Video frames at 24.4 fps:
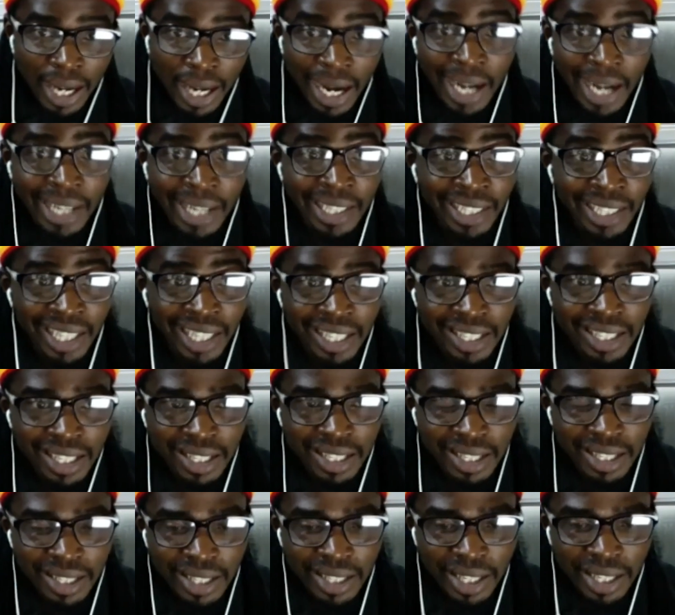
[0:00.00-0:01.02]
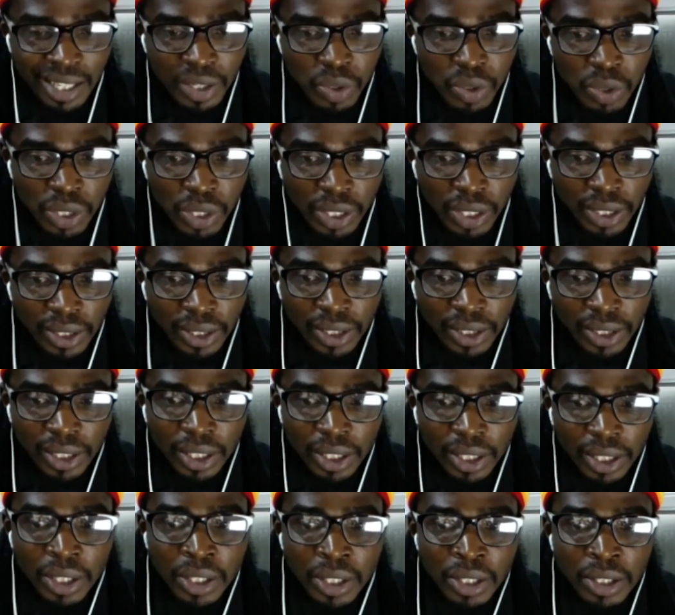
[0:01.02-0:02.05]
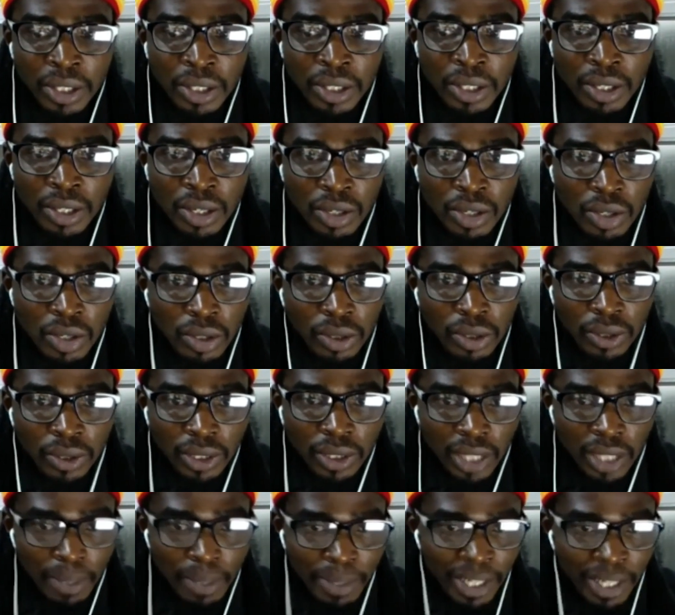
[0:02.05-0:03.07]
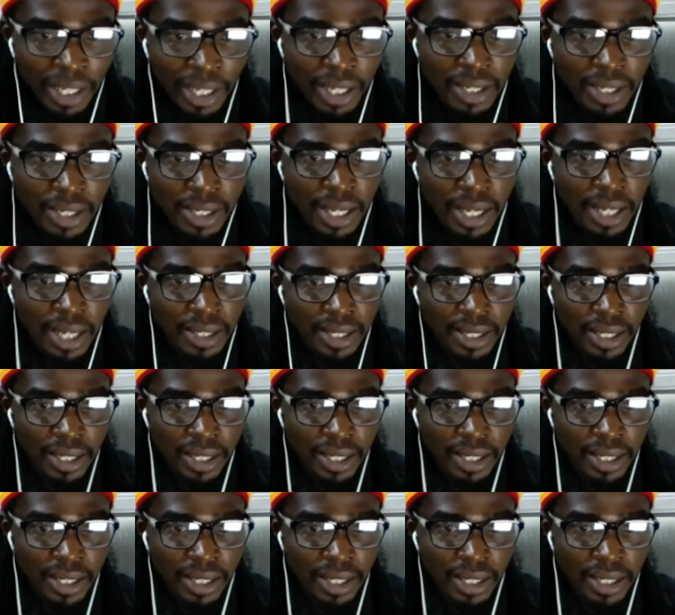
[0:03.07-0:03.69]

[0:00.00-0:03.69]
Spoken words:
I guess it's the network. So let me kickstart.